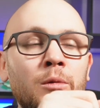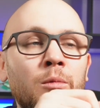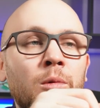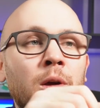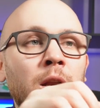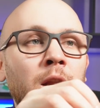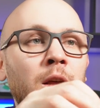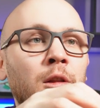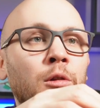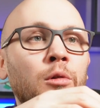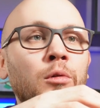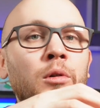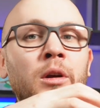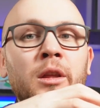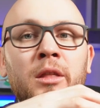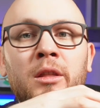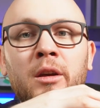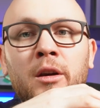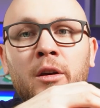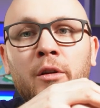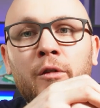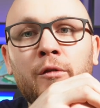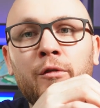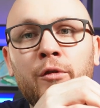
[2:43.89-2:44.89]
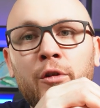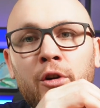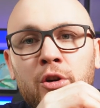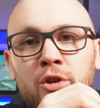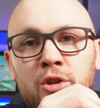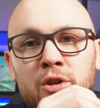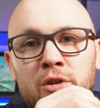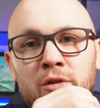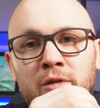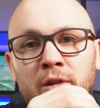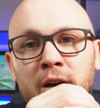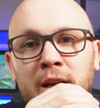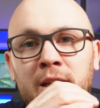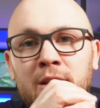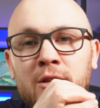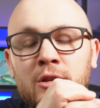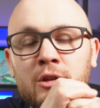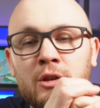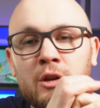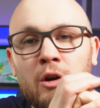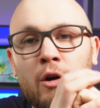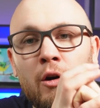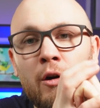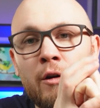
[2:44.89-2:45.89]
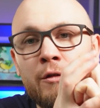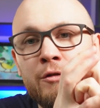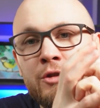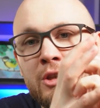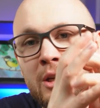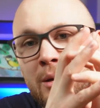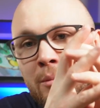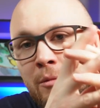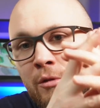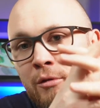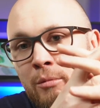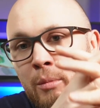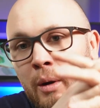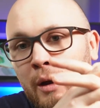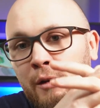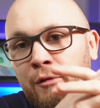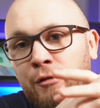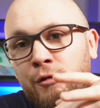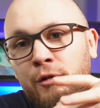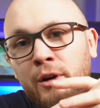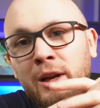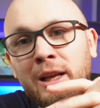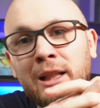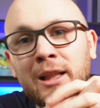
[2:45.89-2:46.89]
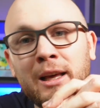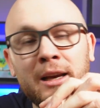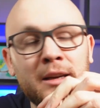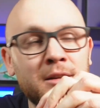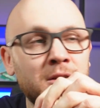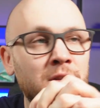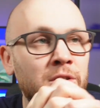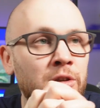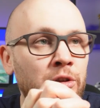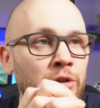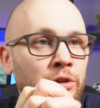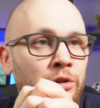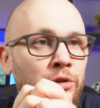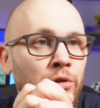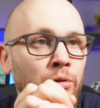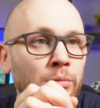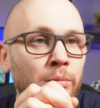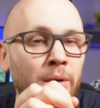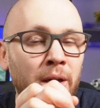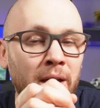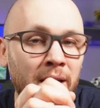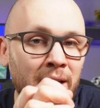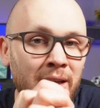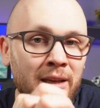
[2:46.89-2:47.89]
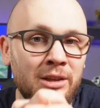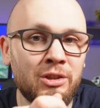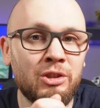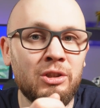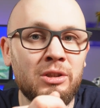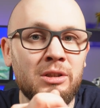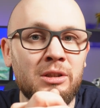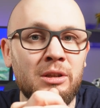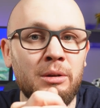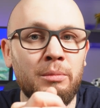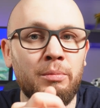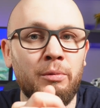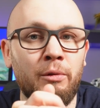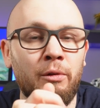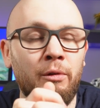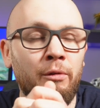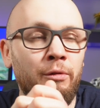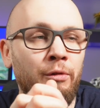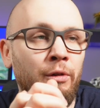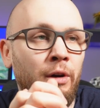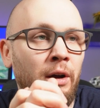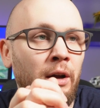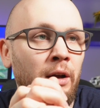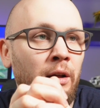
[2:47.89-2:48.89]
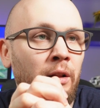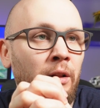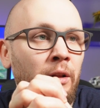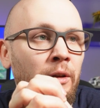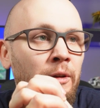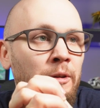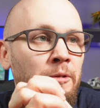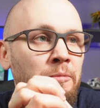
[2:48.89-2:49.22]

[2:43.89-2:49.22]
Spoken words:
when I look at the conversion rates of some of my freelancers on my agency profile,